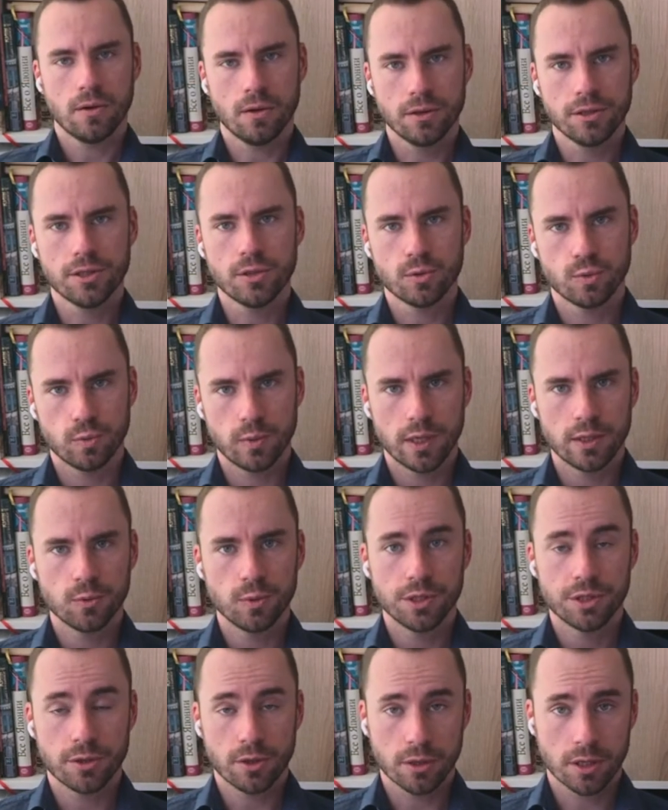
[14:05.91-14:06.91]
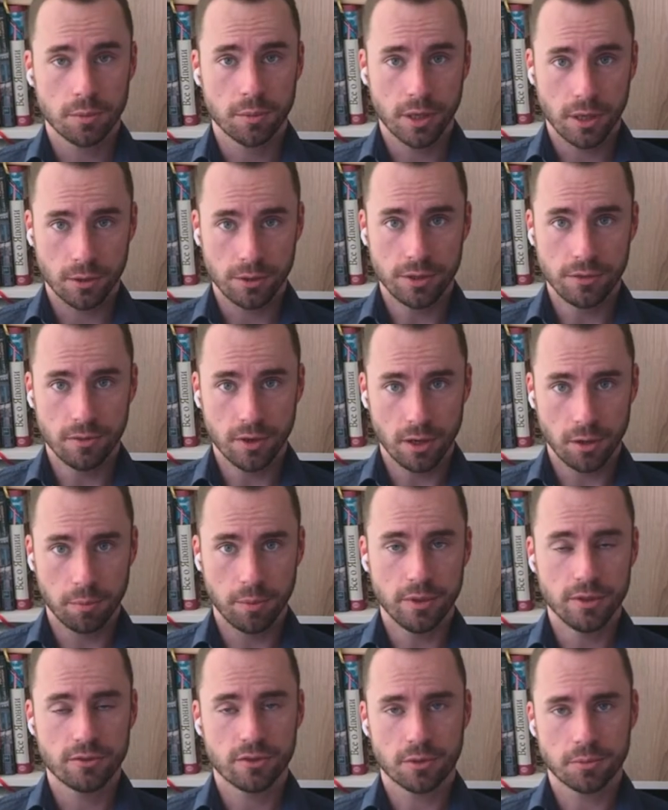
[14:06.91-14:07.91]
Also, when we talk about
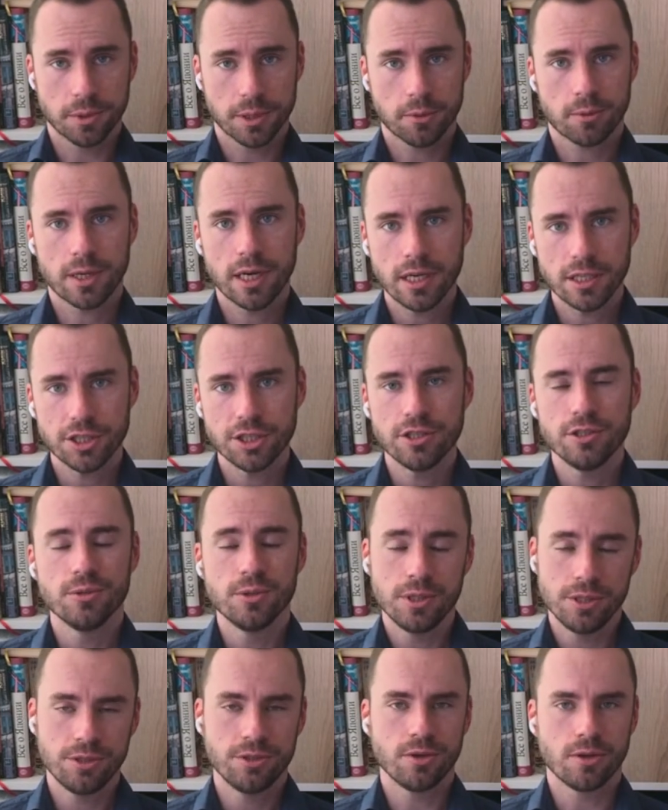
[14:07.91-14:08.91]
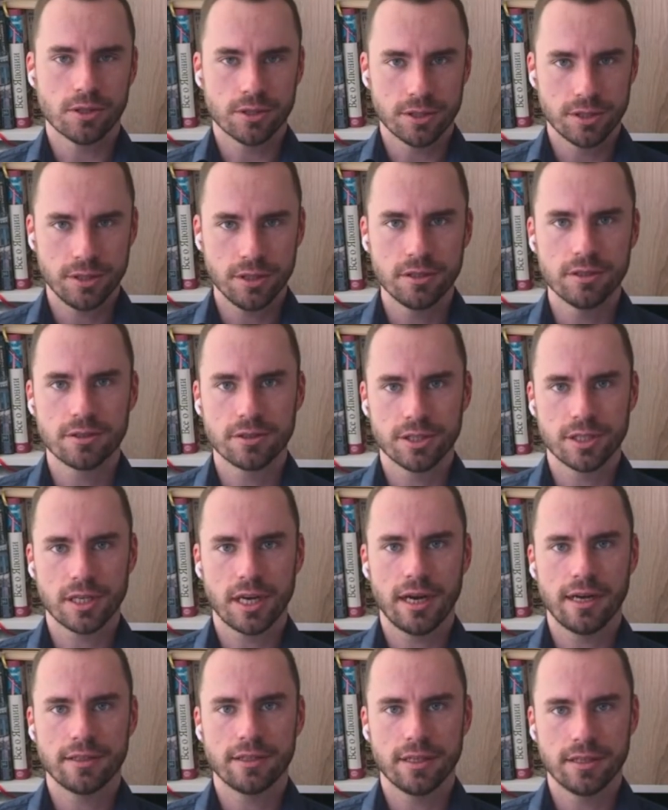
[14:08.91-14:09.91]
development from scratch, you need to consider
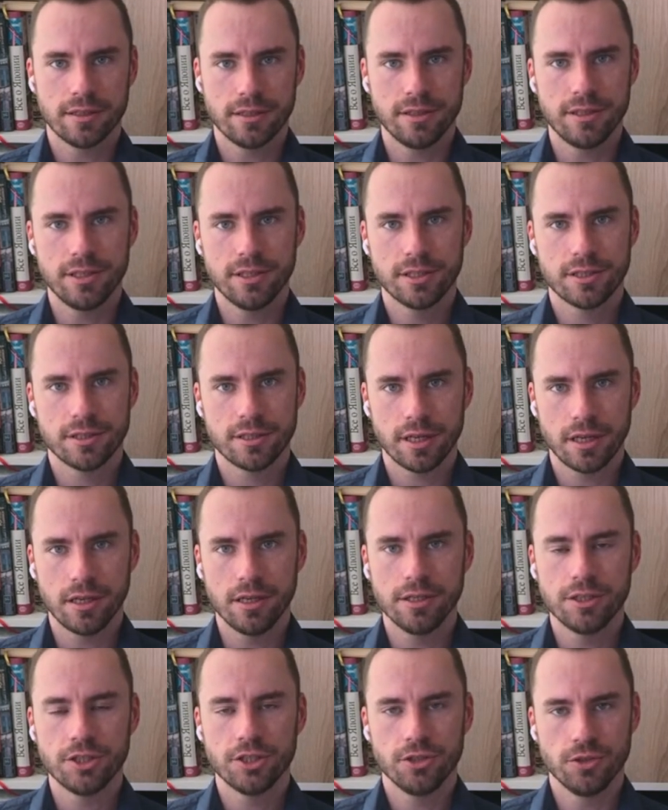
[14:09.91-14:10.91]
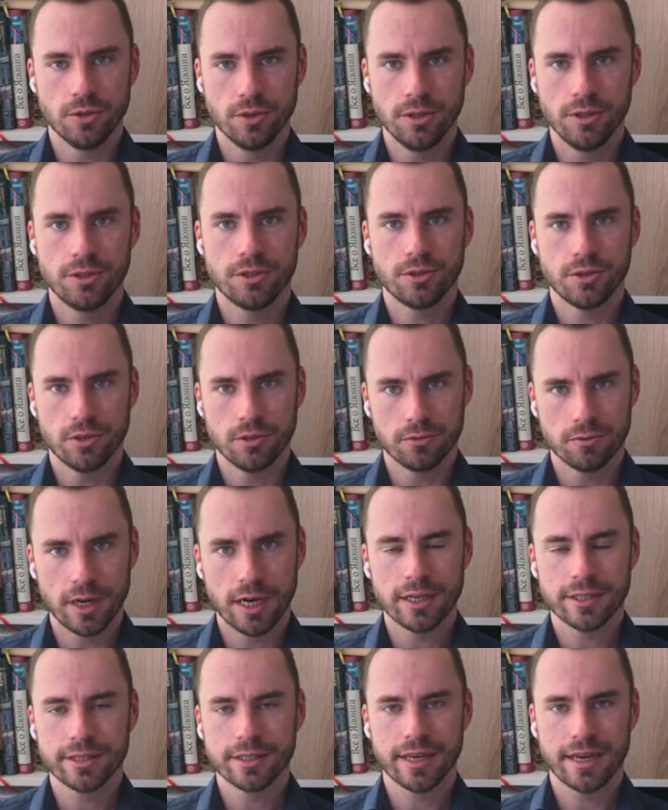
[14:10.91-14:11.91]
that at this stage you need to
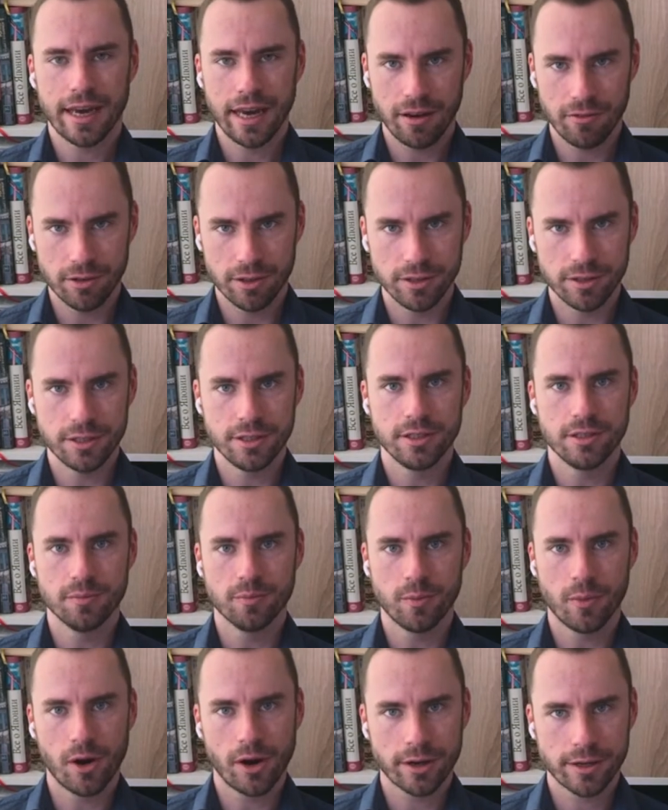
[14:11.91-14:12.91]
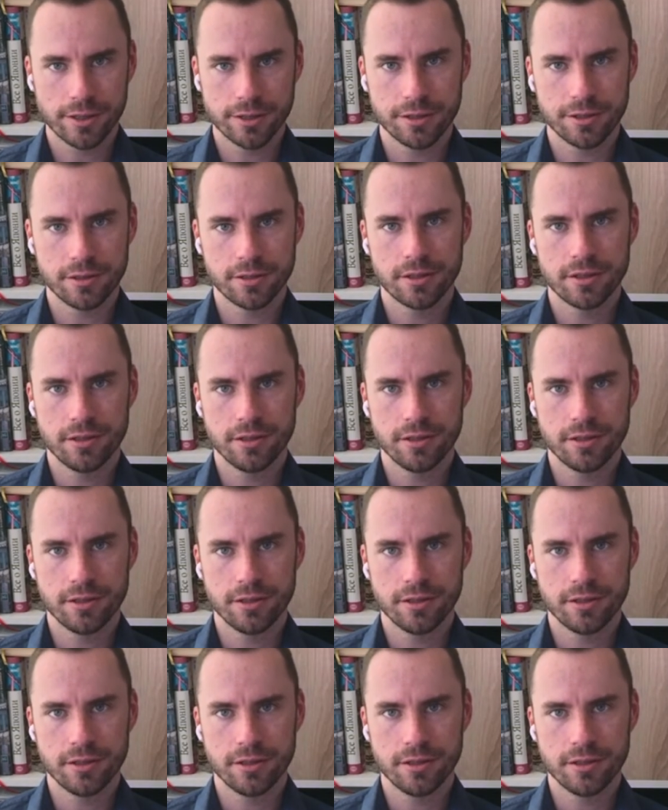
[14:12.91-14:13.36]
invest heavily in marketing.